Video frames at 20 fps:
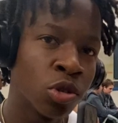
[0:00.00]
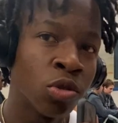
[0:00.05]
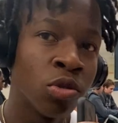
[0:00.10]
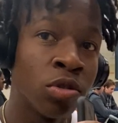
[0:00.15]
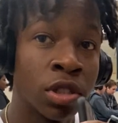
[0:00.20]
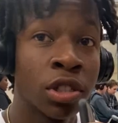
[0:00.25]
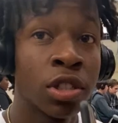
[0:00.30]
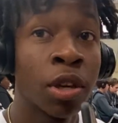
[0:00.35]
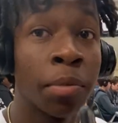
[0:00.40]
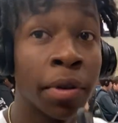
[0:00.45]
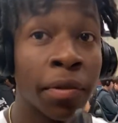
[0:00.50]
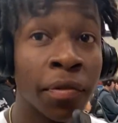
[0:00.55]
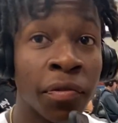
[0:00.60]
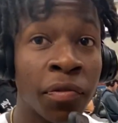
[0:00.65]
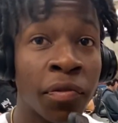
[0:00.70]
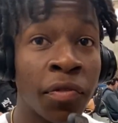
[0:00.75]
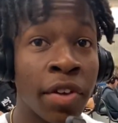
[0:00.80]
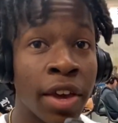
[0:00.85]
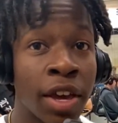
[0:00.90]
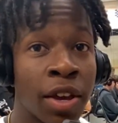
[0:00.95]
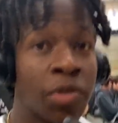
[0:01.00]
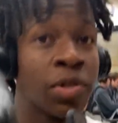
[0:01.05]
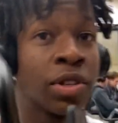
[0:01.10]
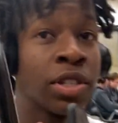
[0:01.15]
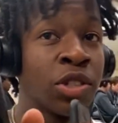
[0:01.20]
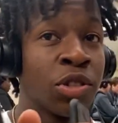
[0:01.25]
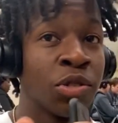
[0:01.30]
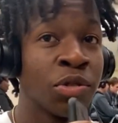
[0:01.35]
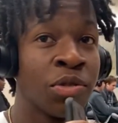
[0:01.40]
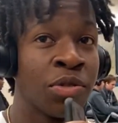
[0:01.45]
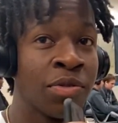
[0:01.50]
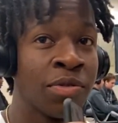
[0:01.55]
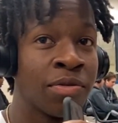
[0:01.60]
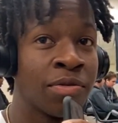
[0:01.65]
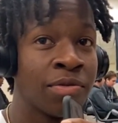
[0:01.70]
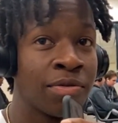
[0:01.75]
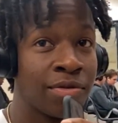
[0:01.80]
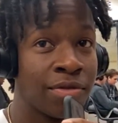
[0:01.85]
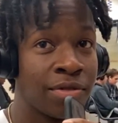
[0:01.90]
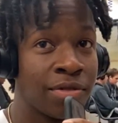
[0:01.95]
It's coming very soon.
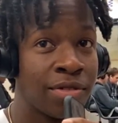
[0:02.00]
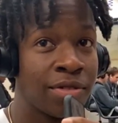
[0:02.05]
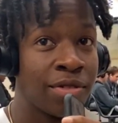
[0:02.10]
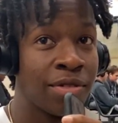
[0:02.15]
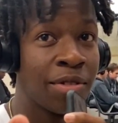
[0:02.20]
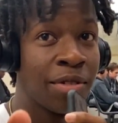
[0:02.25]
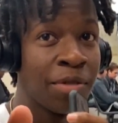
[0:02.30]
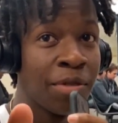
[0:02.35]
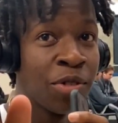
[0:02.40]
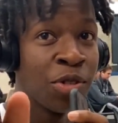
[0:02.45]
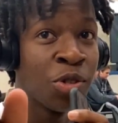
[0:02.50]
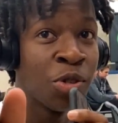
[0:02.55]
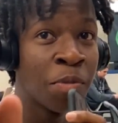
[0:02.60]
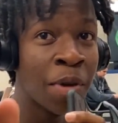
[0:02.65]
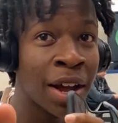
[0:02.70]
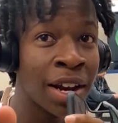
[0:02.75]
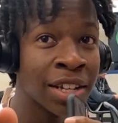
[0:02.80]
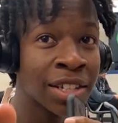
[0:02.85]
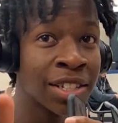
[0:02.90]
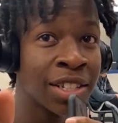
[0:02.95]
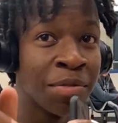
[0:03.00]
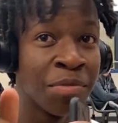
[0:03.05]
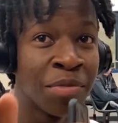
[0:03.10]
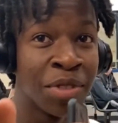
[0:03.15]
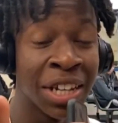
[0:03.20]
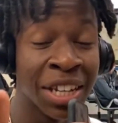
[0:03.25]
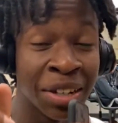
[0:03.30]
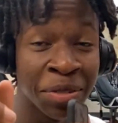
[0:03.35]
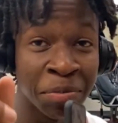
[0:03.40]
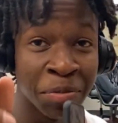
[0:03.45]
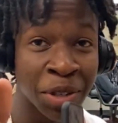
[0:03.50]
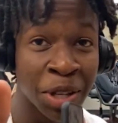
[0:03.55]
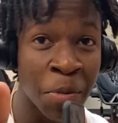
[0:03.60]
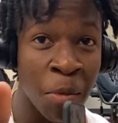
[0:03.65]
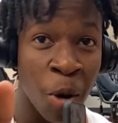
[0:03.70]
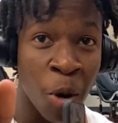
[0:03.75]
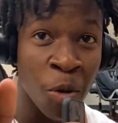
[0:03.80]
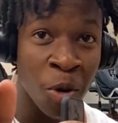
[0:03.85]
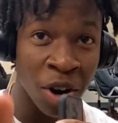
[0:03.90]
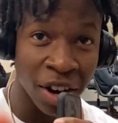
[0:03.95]
How soon? You about to see me and Nemo
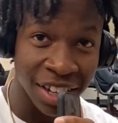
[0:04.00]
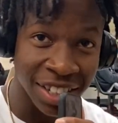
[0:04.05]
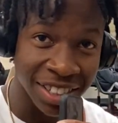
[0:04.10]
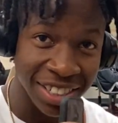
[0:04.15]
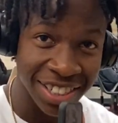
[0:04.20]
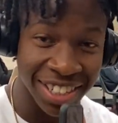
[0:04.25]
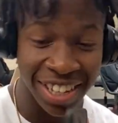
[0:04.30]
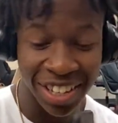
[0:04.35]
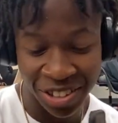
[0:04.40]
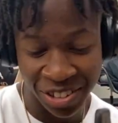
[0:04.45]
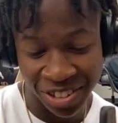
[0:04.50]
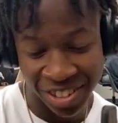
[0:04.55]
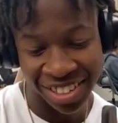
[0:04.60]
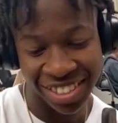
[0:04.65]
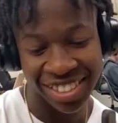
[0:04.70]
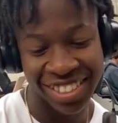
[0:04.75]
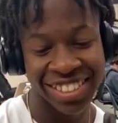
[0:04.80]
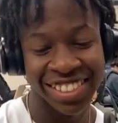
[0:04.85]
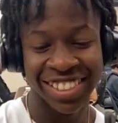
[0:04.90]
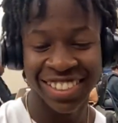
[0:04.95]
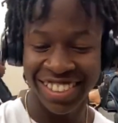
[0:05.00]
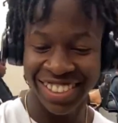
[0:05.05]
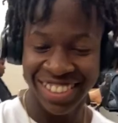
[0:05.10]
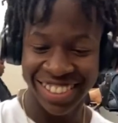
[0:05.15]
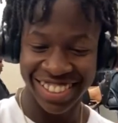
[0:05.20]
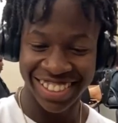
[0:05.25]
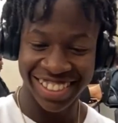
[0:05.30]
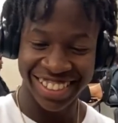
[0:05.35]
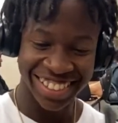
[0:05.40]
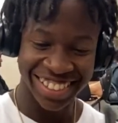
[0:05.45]
working together. Yo, bro.